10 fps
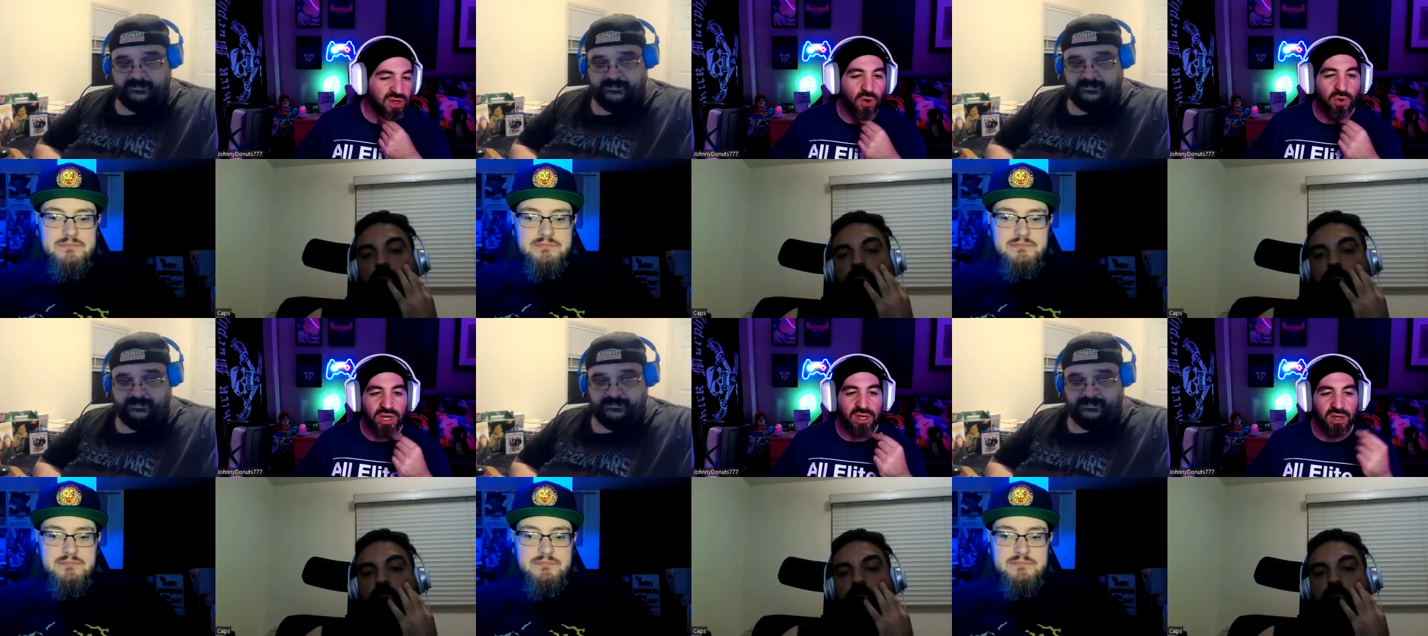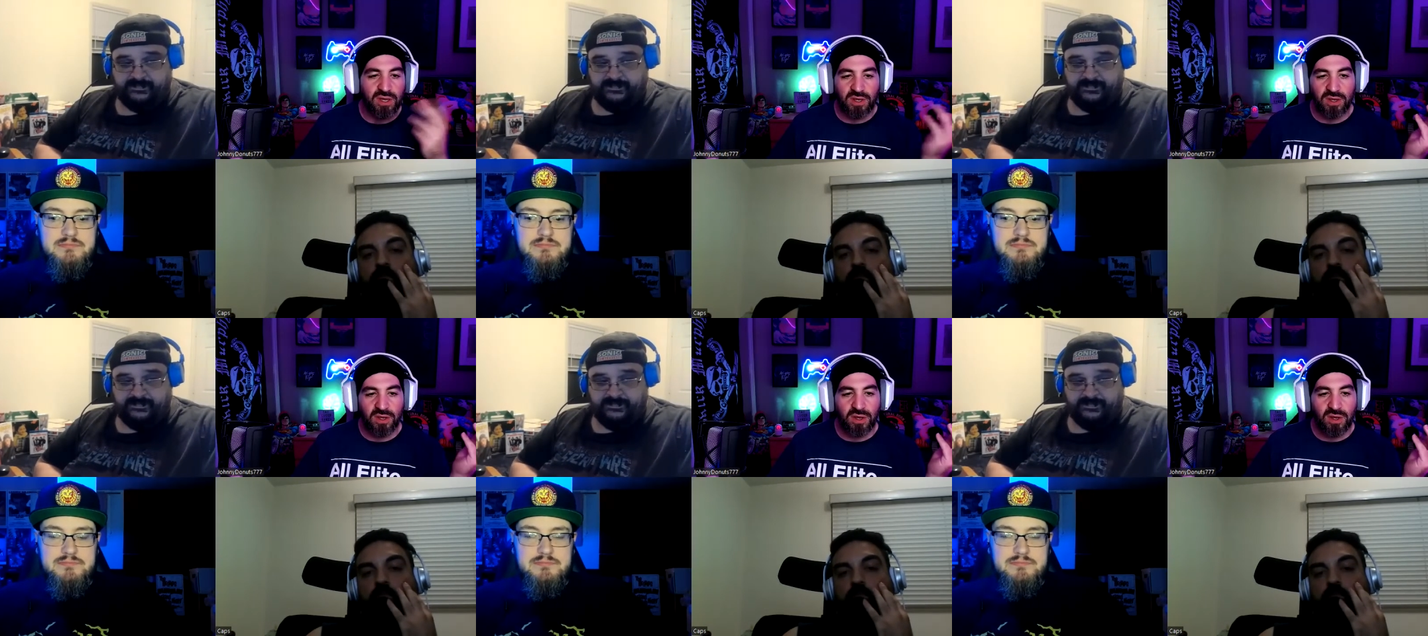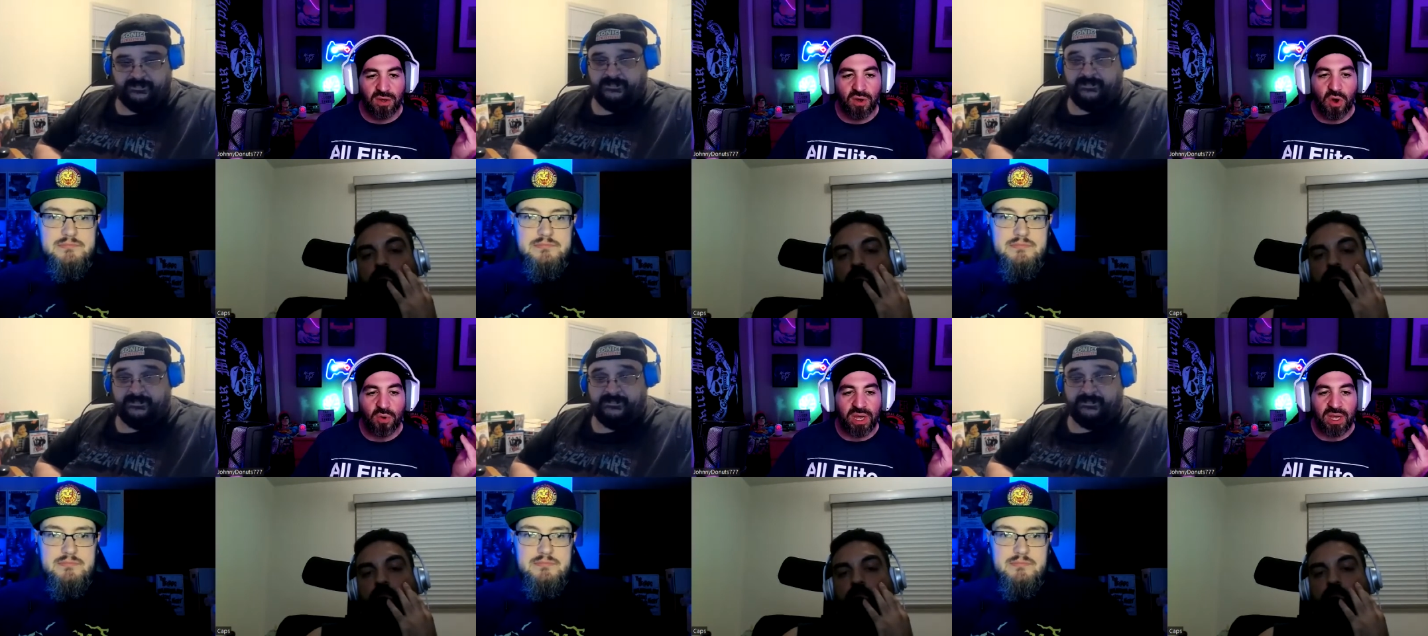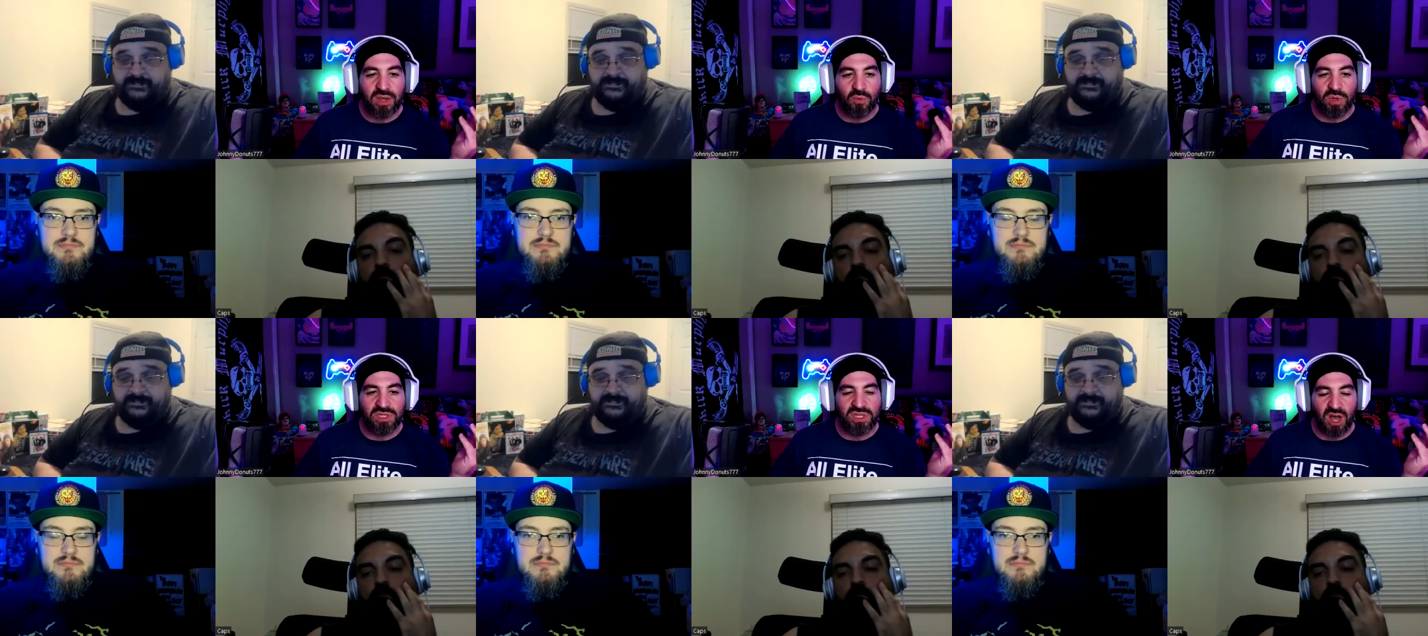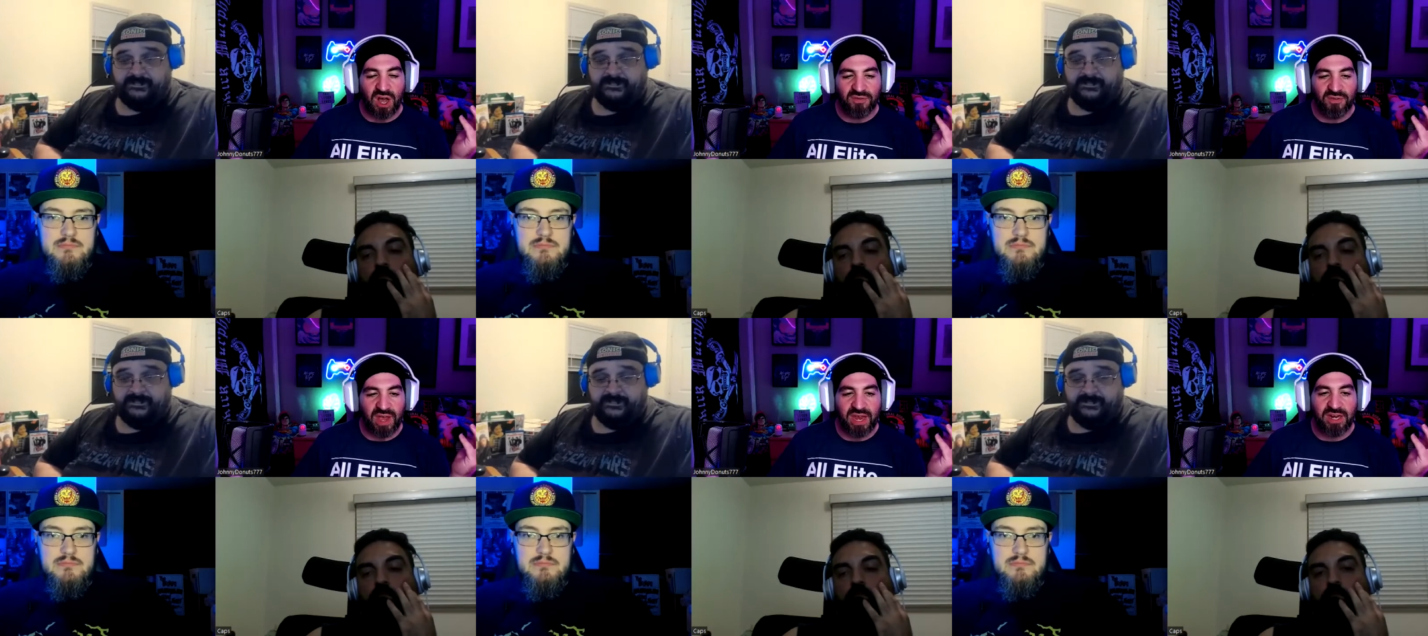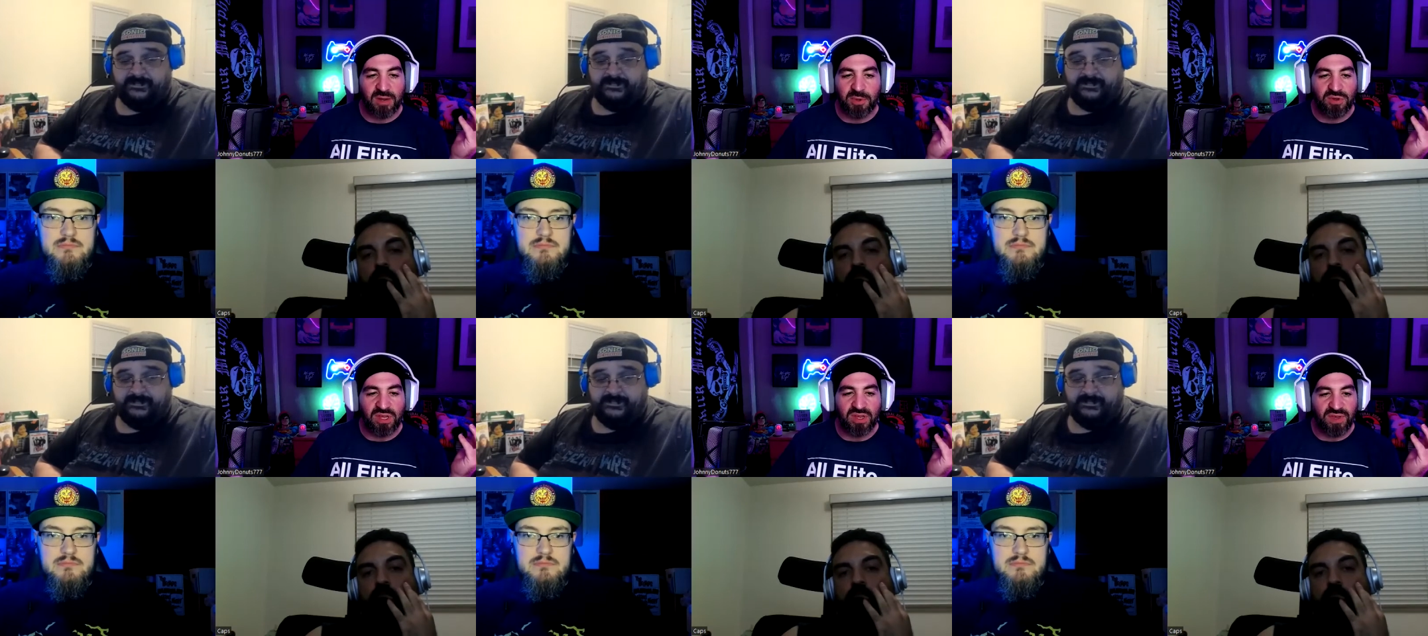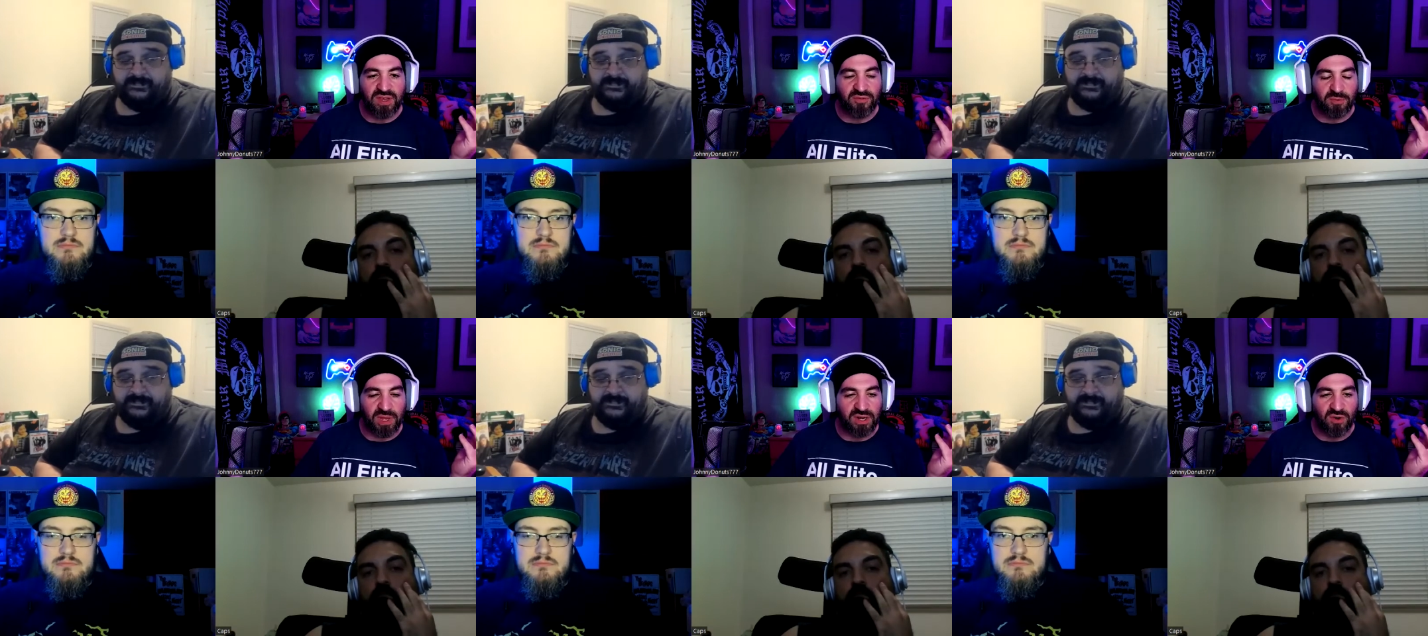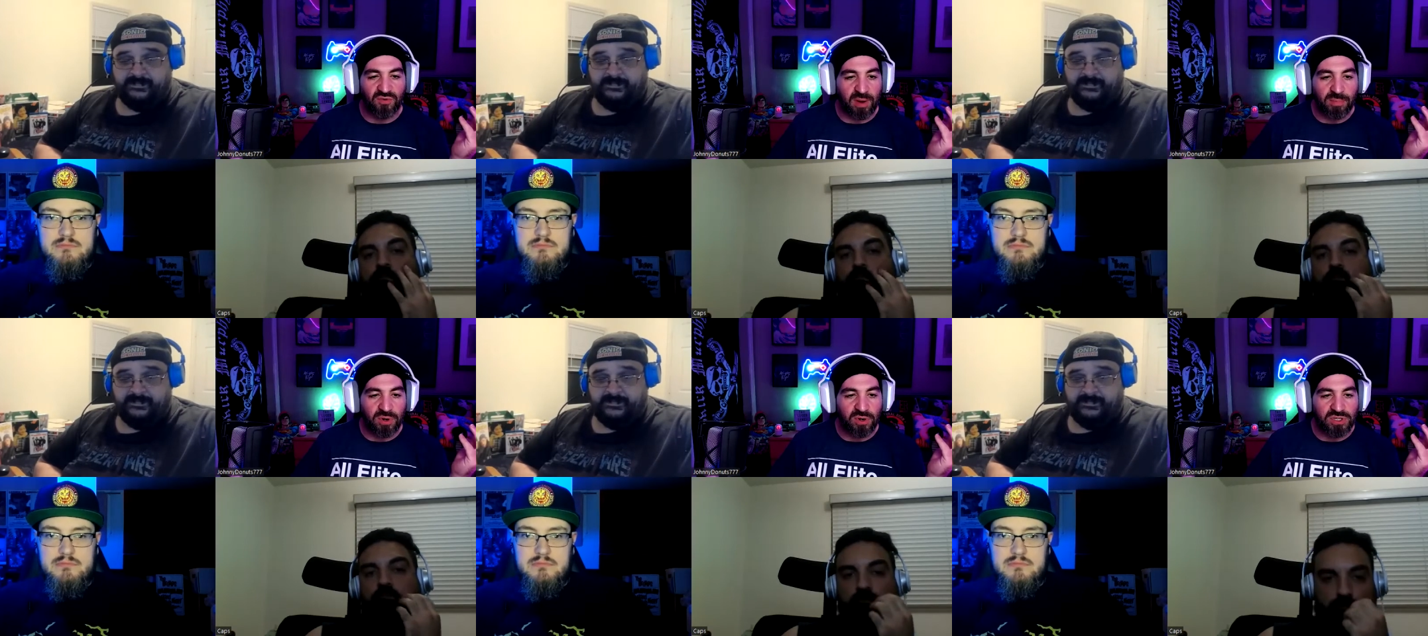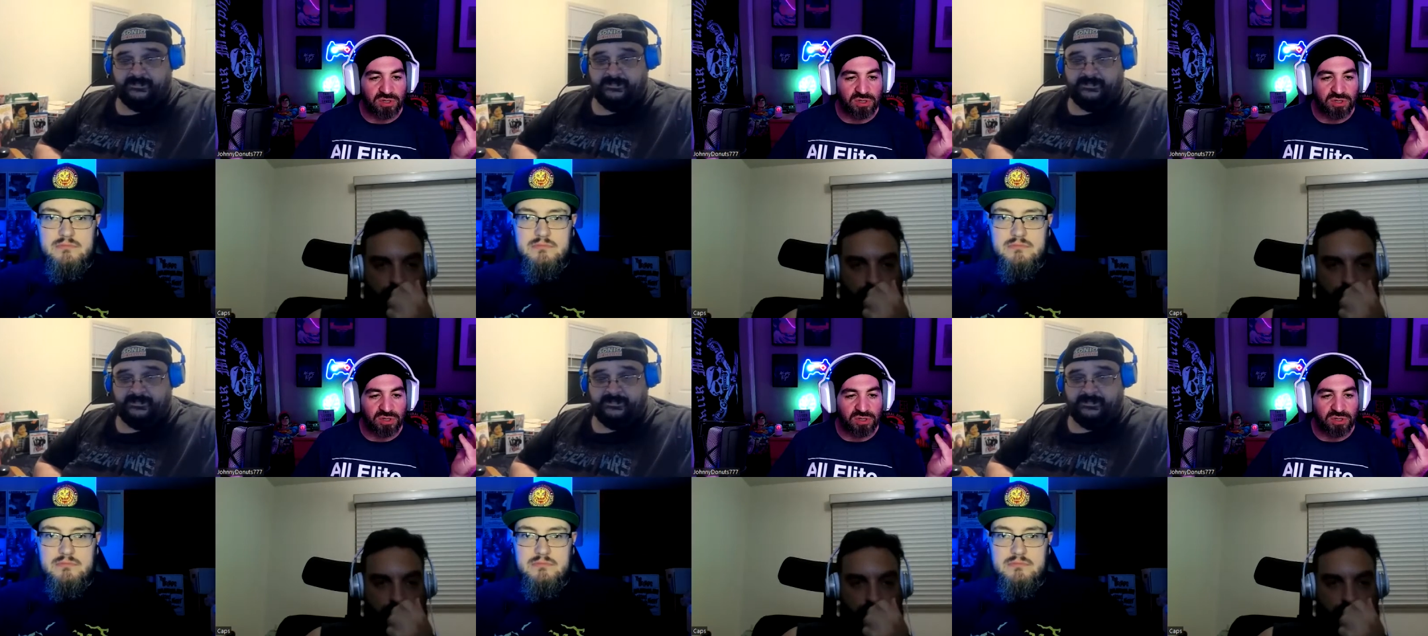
Speaker 1: Cody. Cody was off of AWTV TV from like November